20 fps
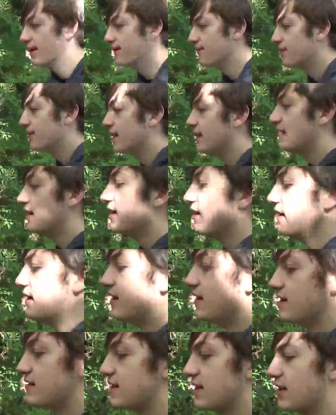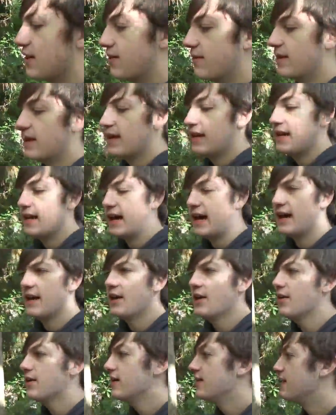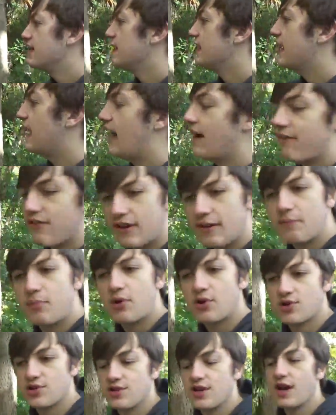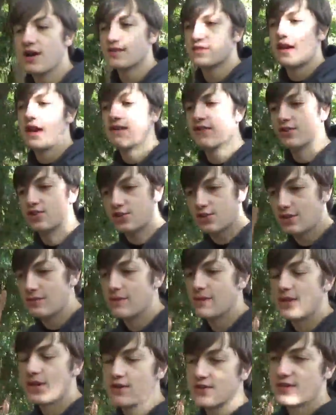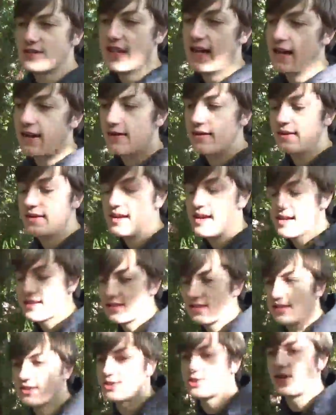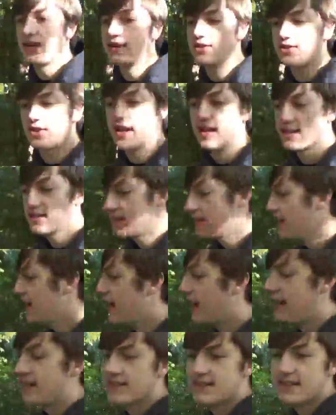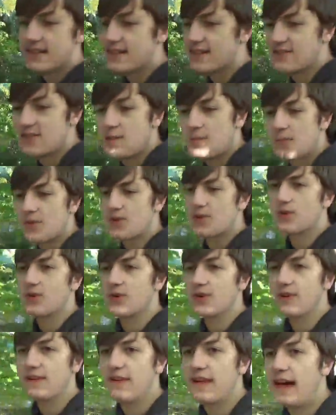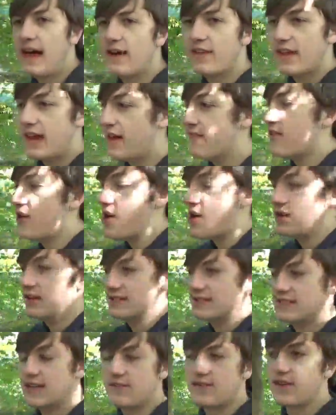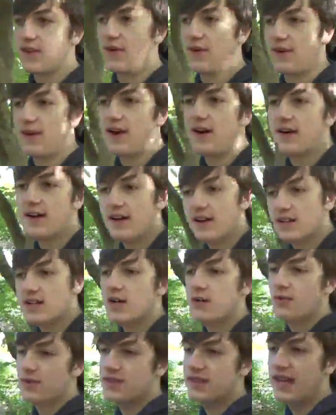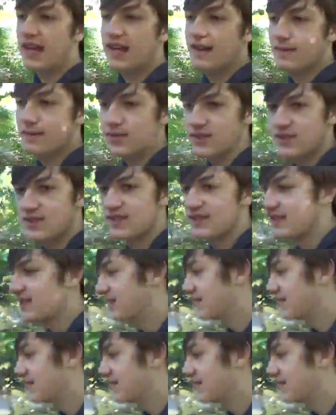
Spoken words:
So I know in the African portion they also have a stream that goes down next to the train tracks. I just think that's super cool how they have all this stuff going on along with the animals.